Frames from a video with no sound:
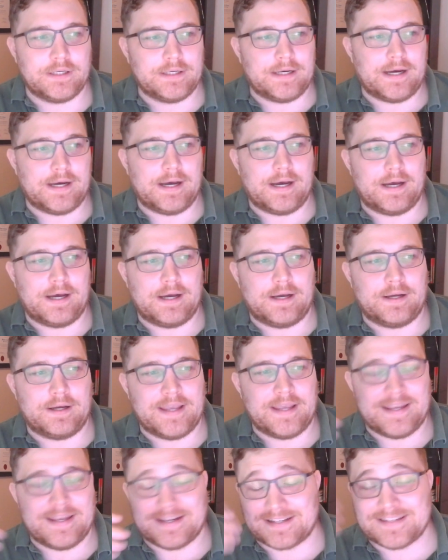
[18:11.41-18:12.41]

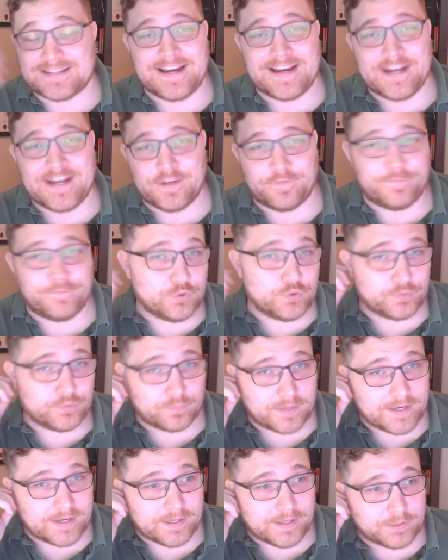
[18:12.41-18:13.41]
and exciting field
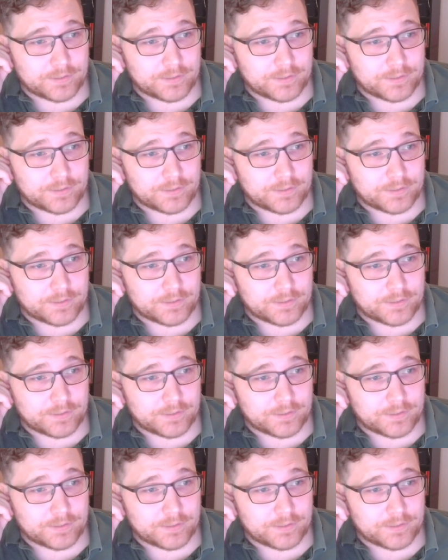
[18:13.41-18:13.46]
right now,